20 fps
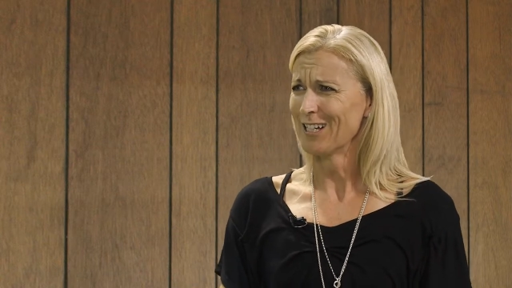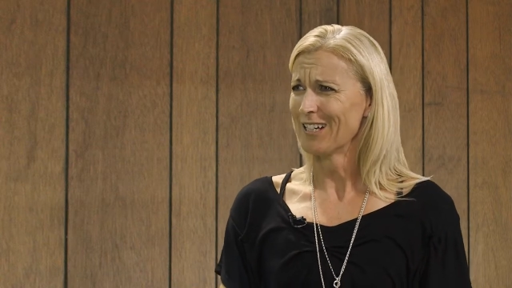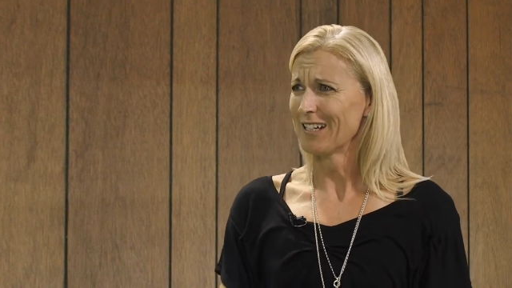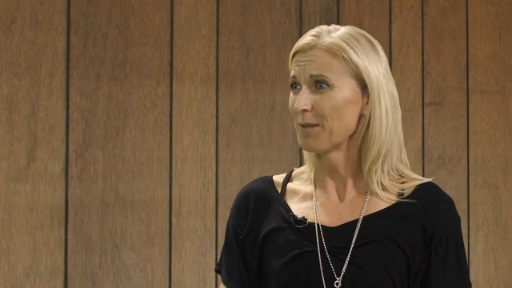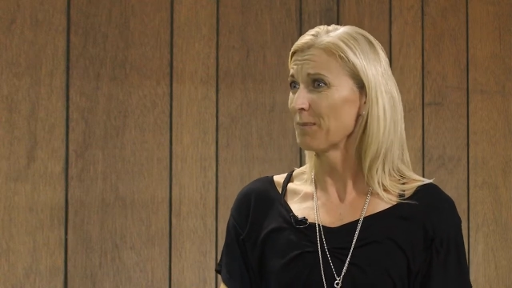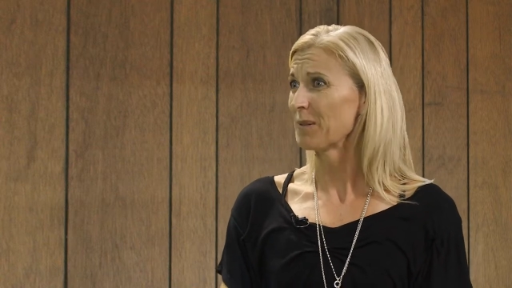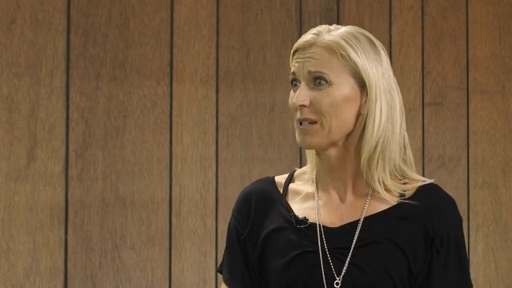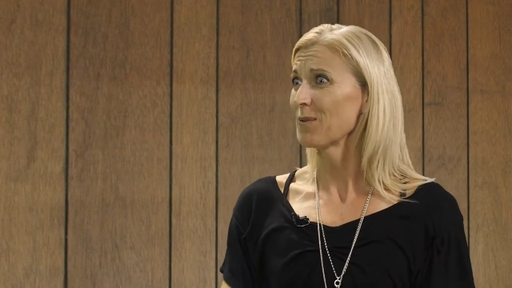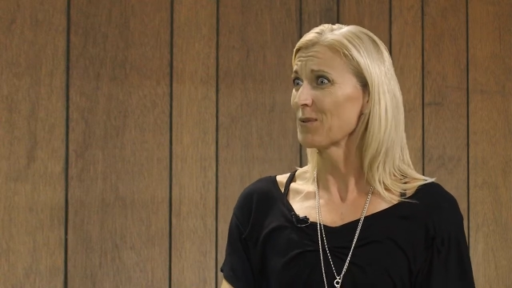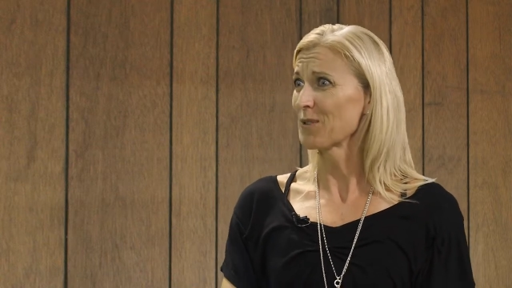
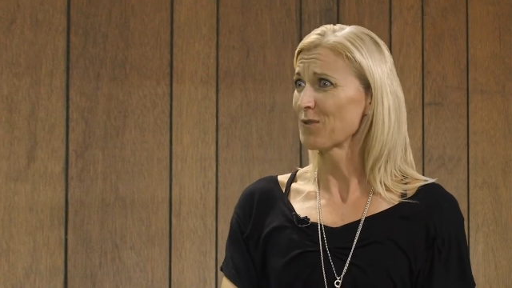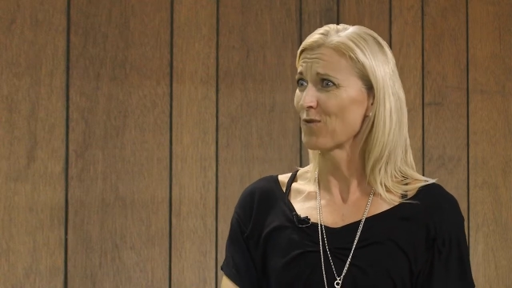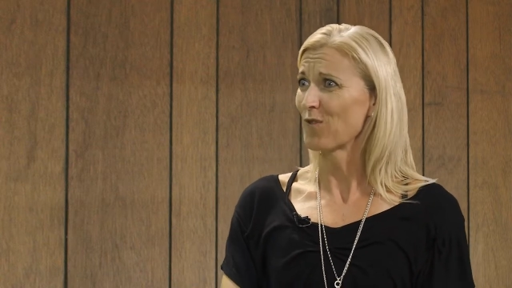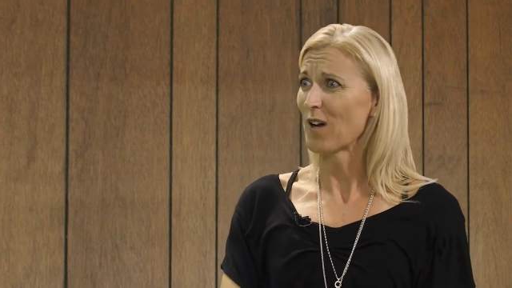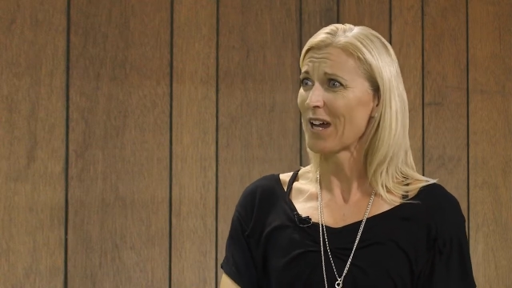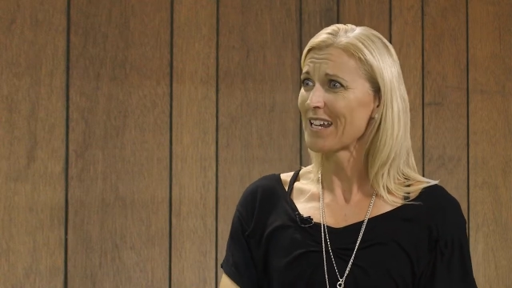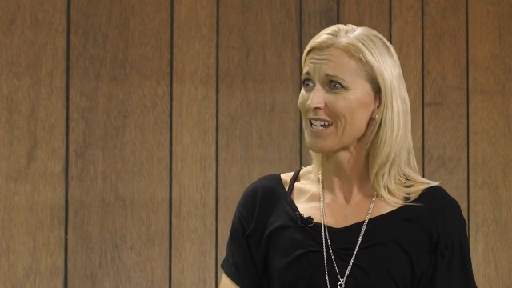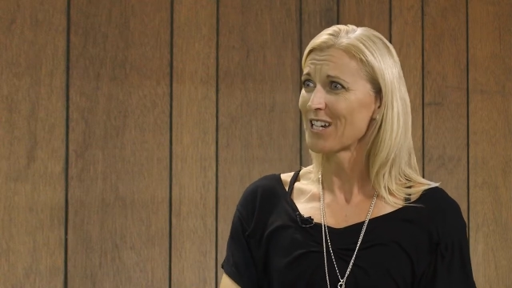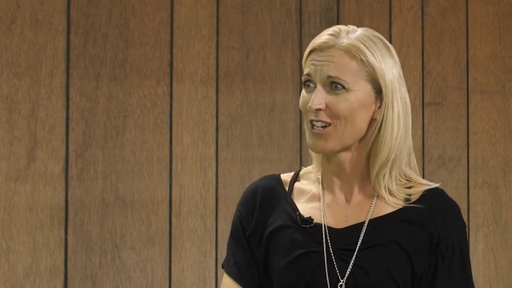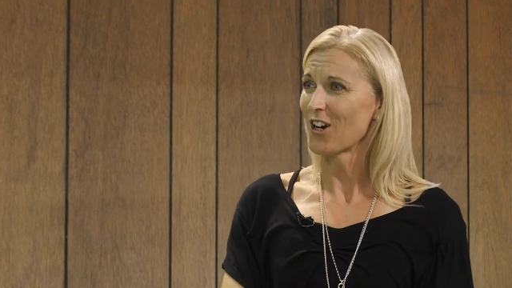but he was a
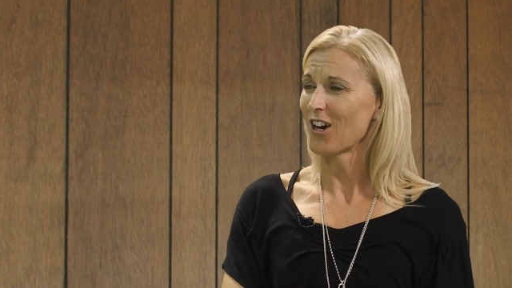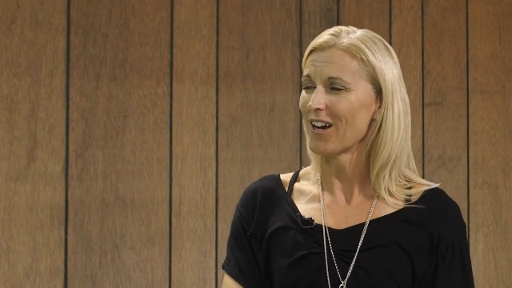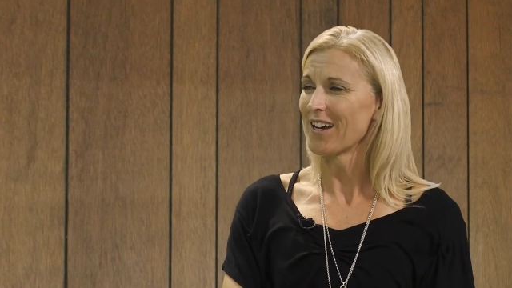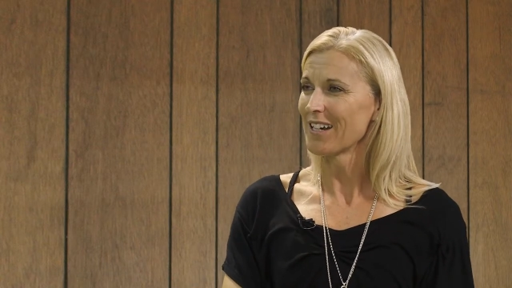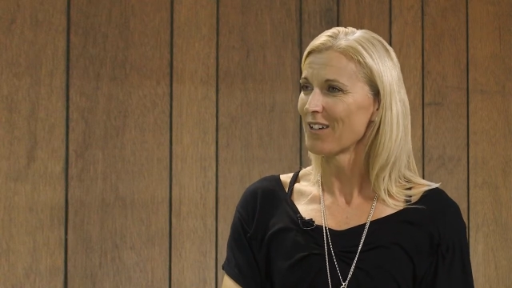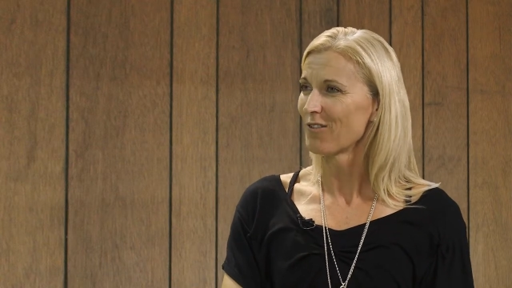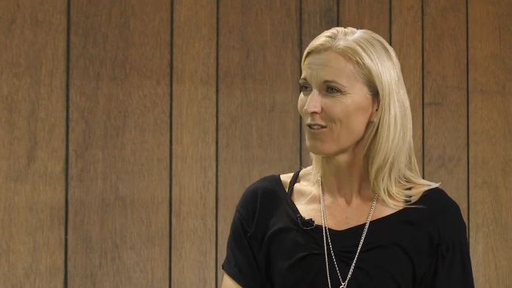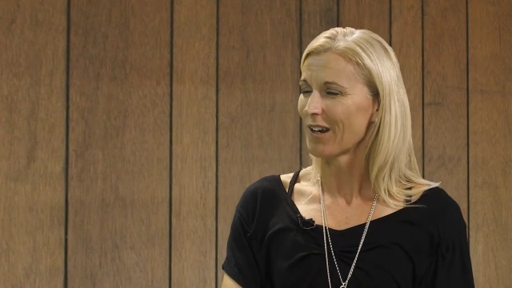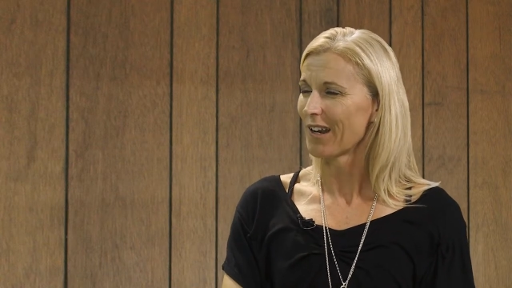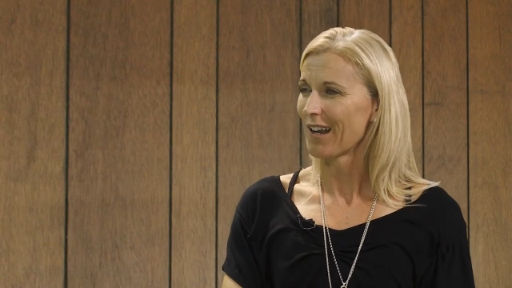funny guy and
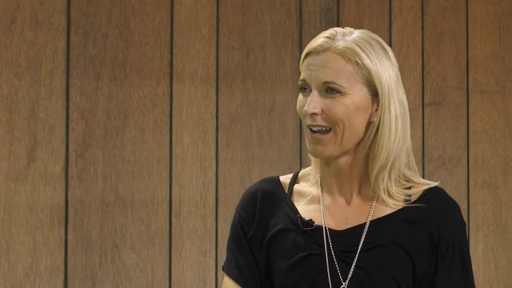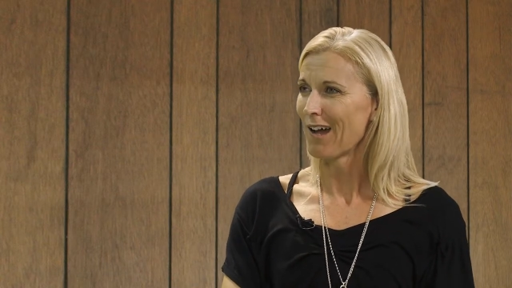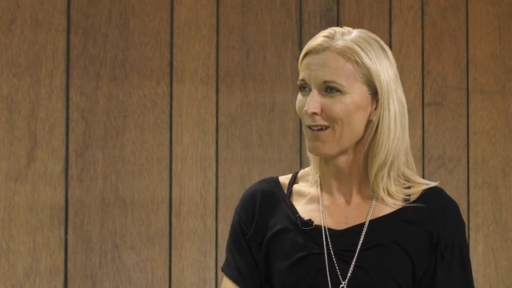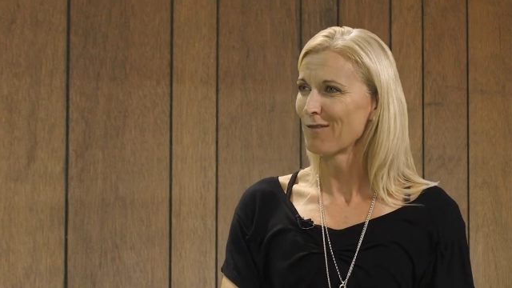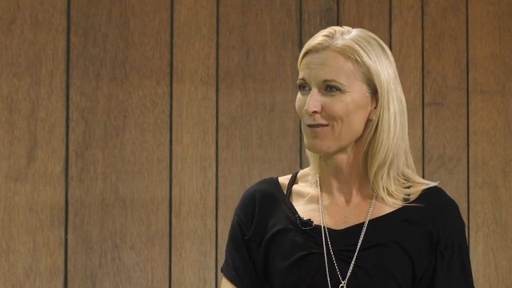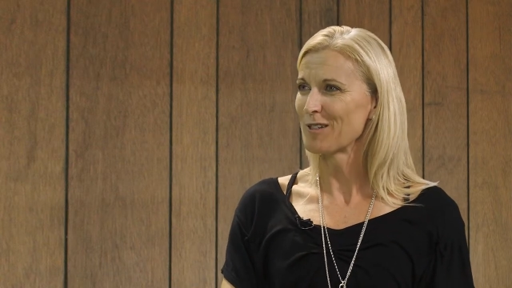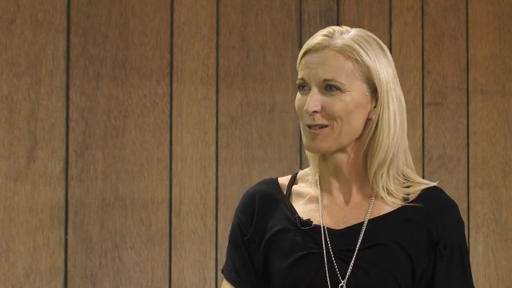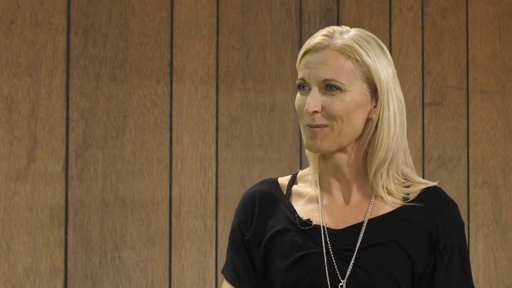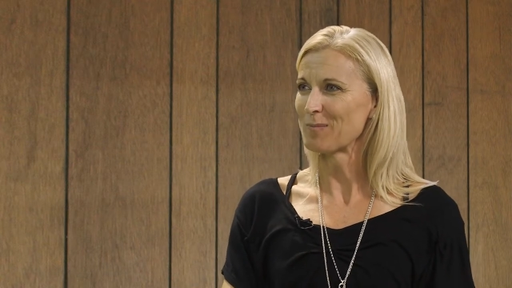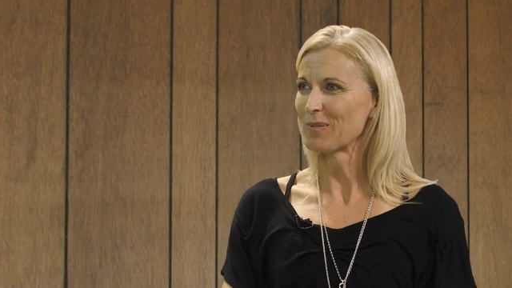everyone
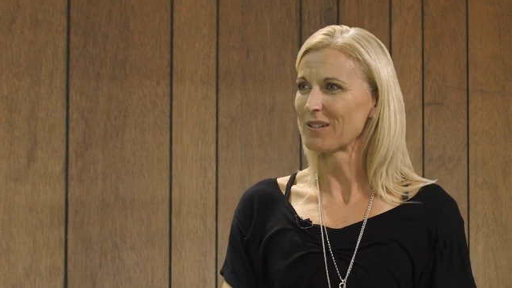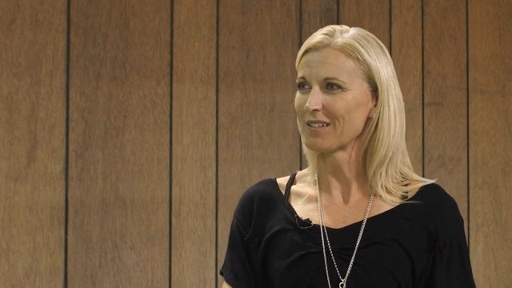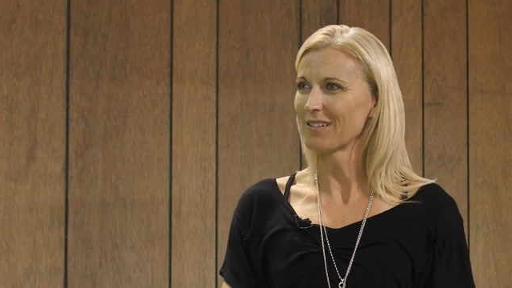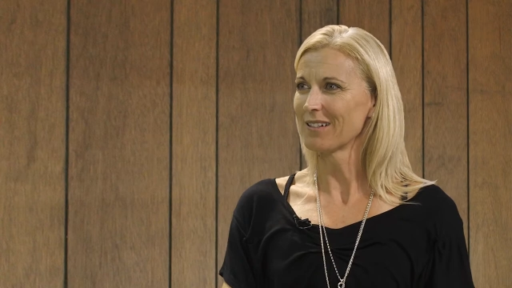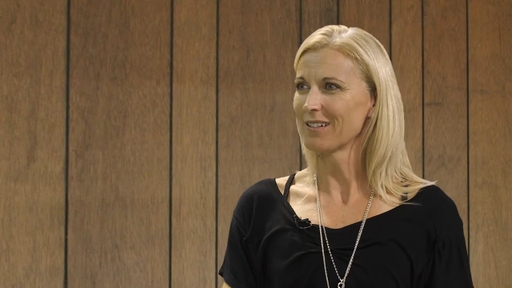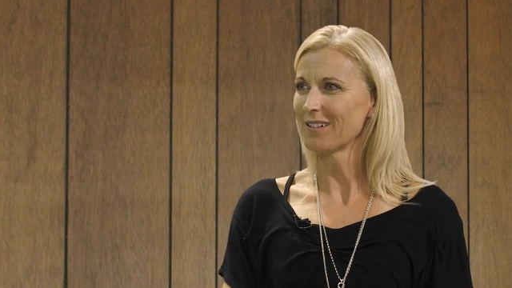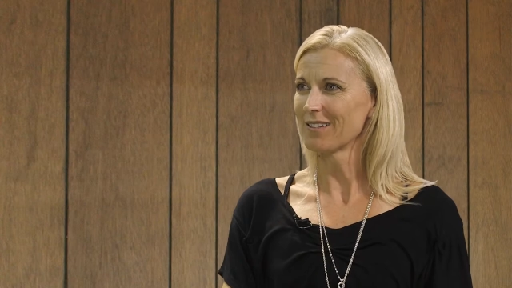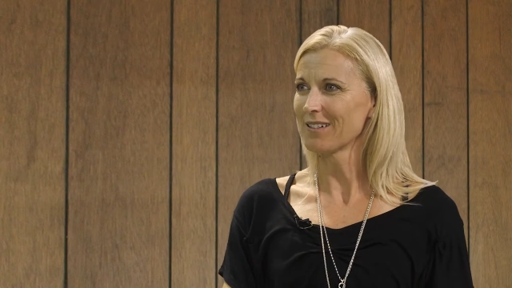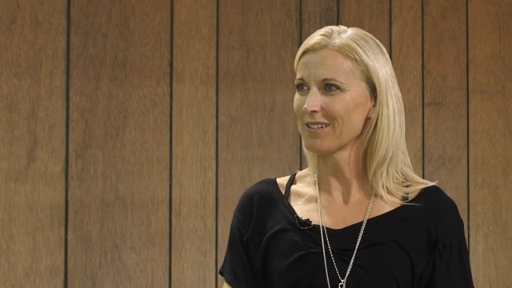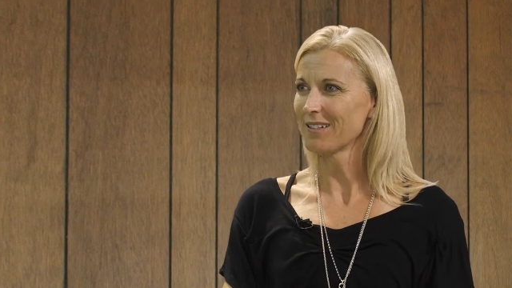loved him, but,
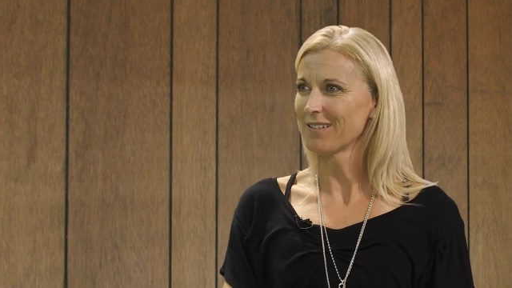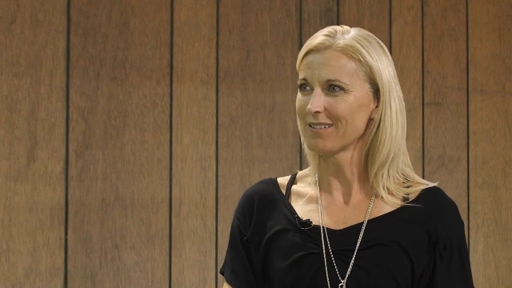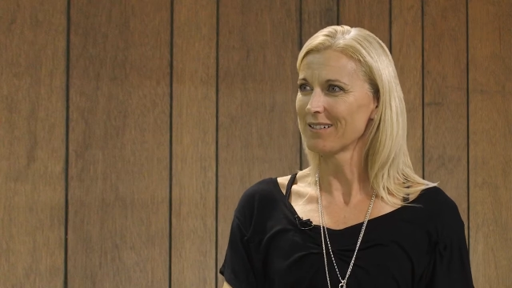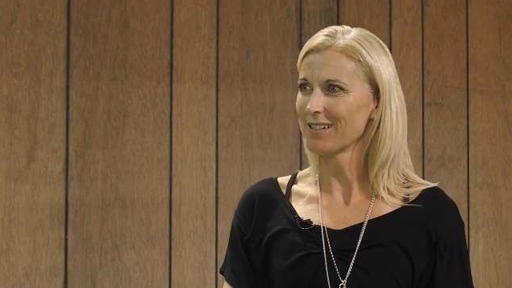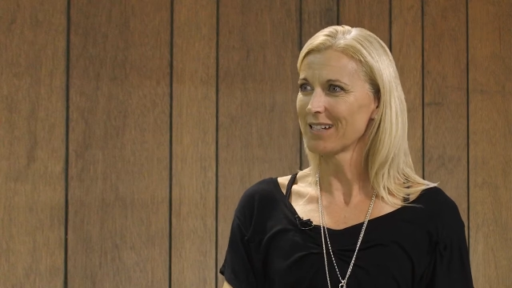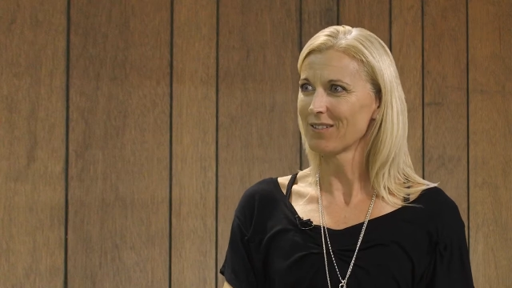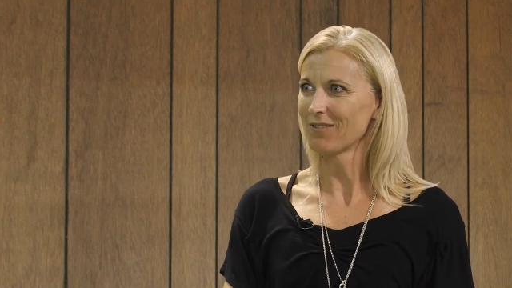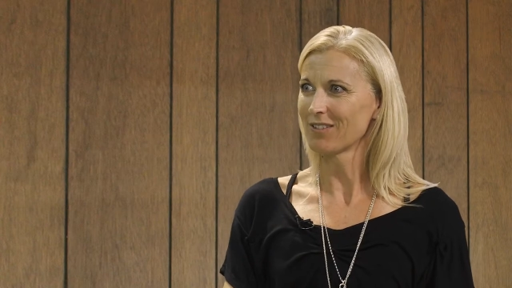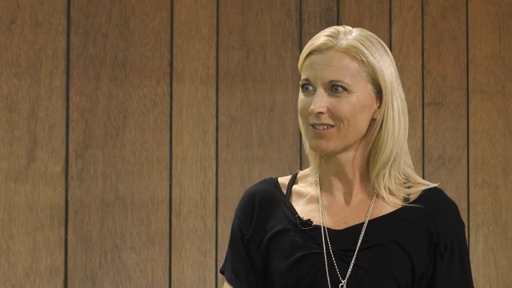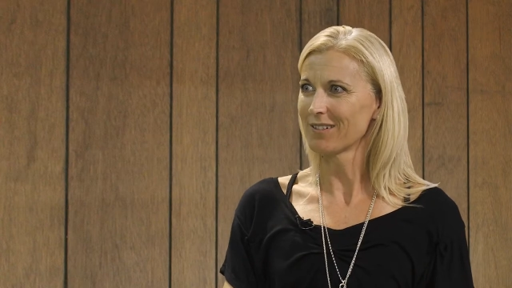you know, you could
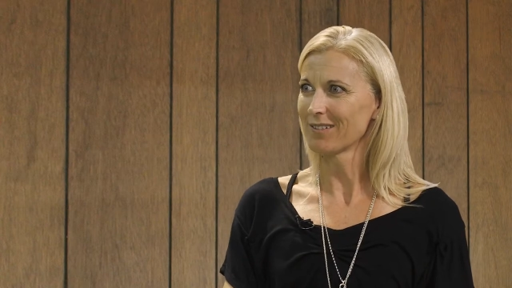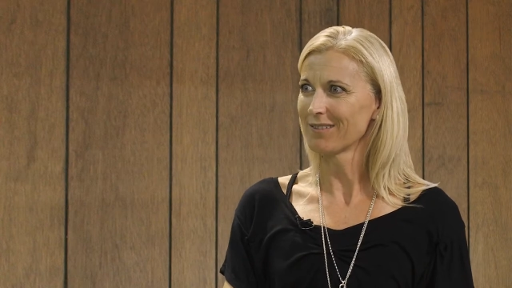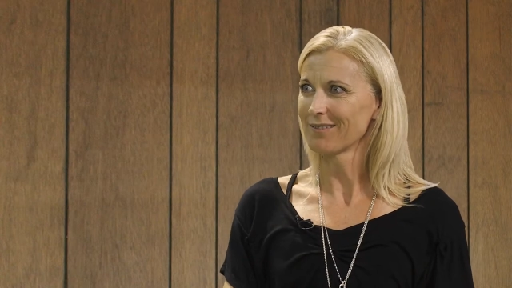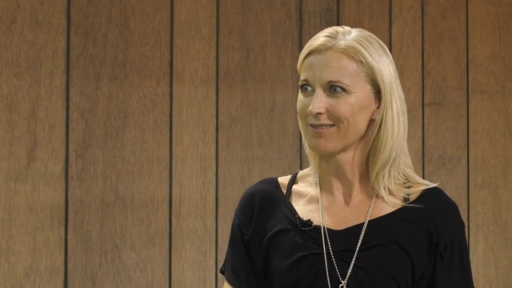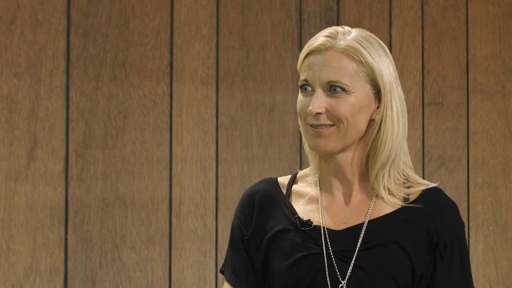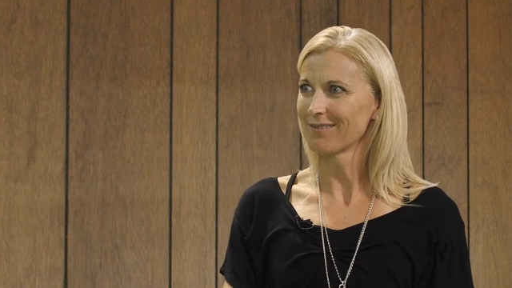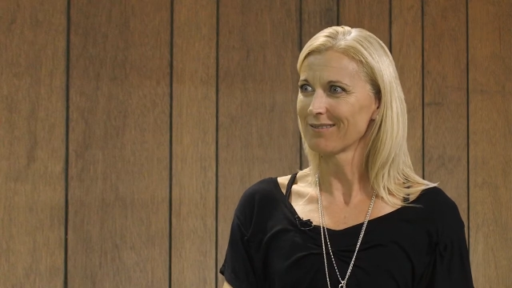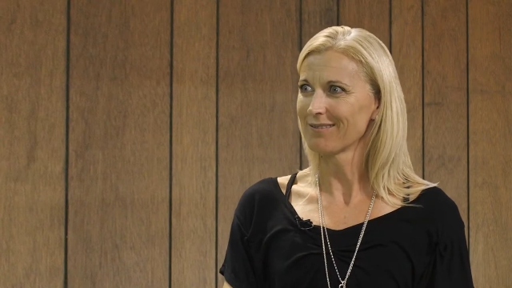never